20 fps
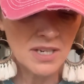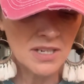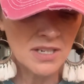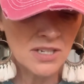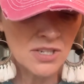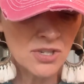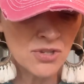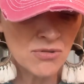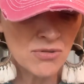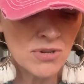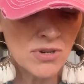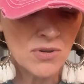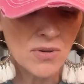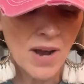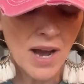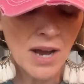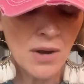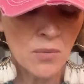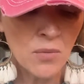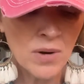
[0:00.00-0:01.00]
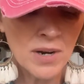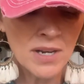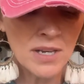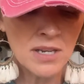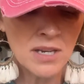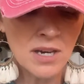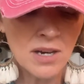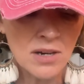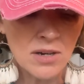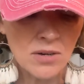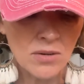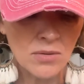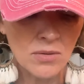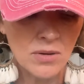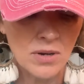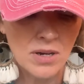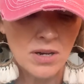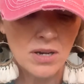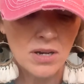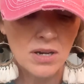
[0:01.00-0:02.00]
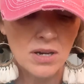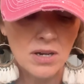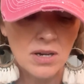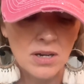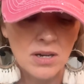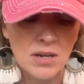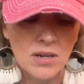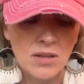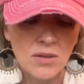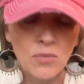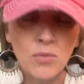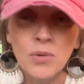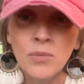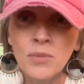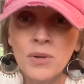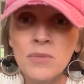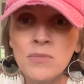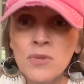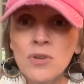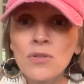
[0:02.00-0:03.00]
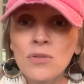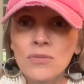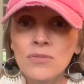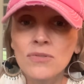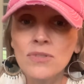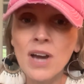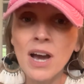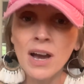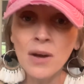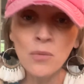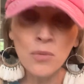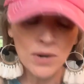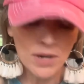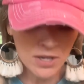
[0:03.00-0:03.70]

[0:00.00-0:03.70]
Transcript: And it's true, I want to go. When we moved, I want